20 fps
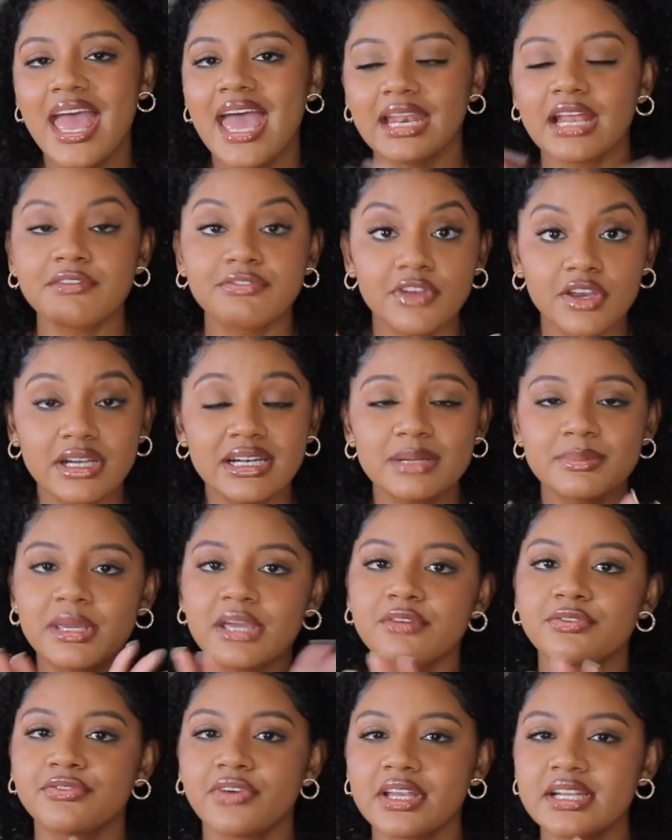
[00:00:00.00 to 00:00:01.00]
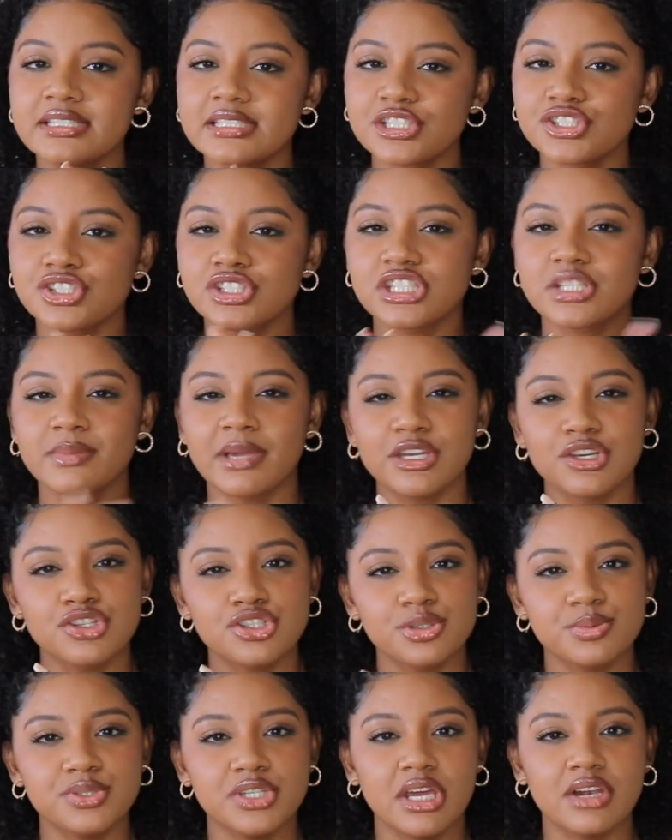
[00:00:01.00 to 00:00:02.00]
And I figured it'd be a fun addition to my
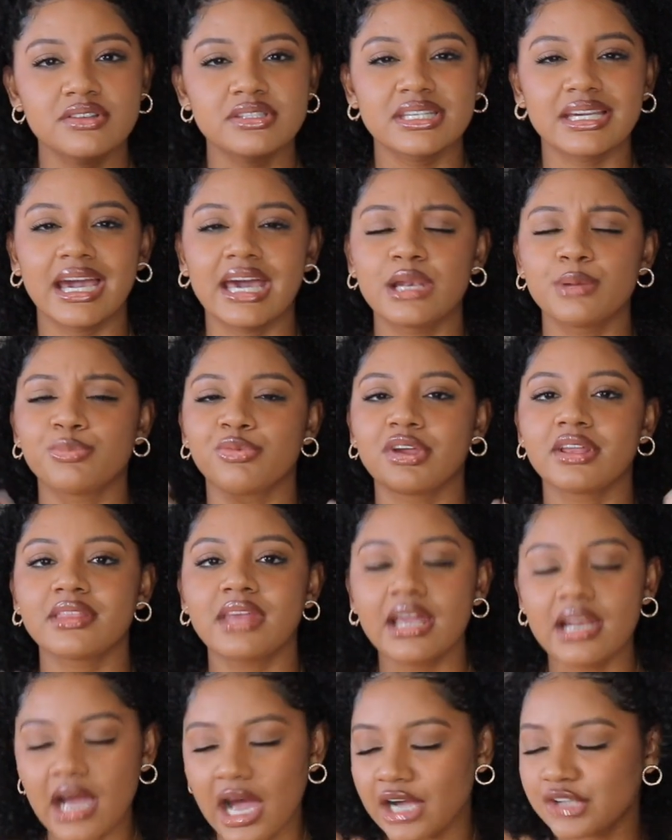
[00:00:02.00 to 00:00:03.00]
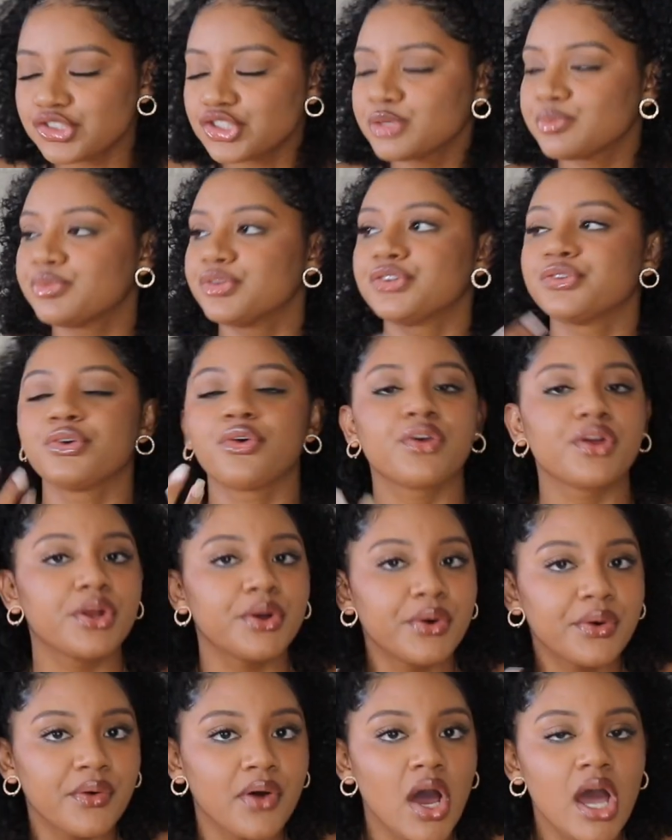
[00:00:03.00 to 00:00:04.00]
YouTube channel to kind of bring that
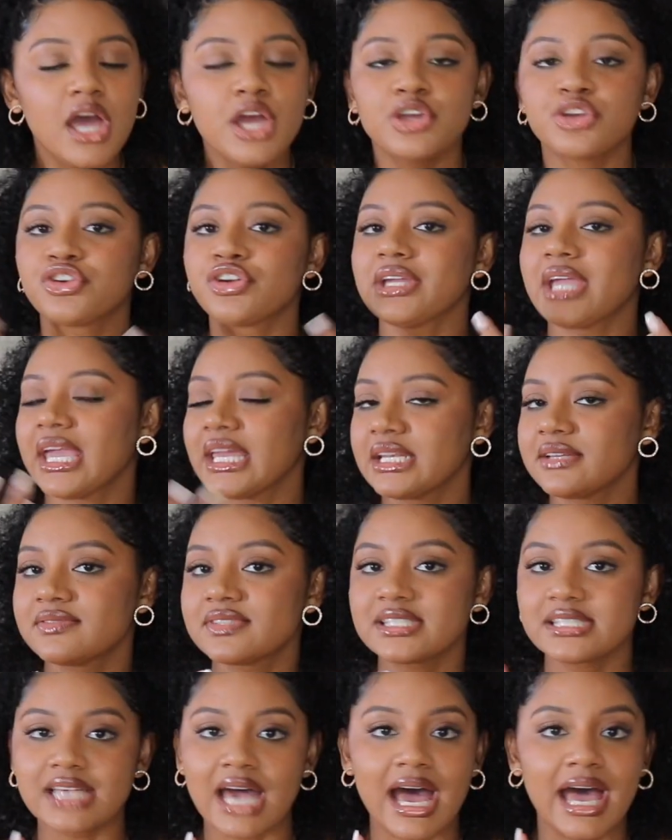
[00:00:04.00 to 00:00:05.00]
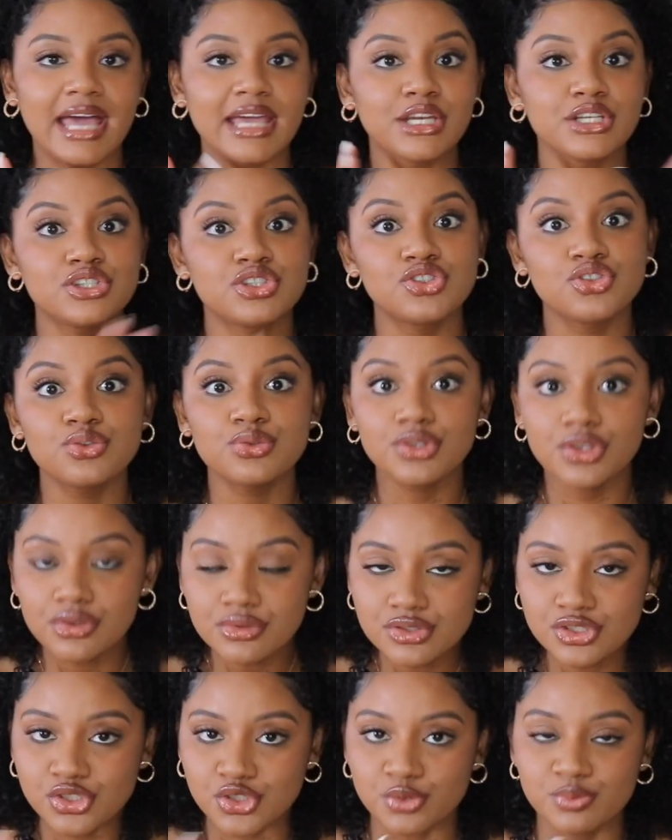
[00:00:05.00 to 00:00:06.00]
entrepreneurial, creative side to
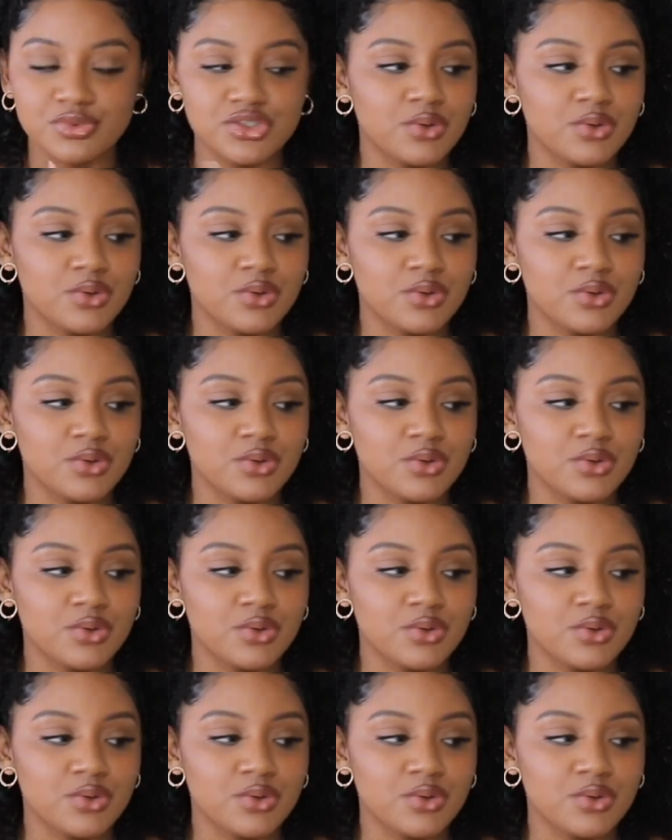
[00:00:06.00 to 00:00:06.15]
YouTube.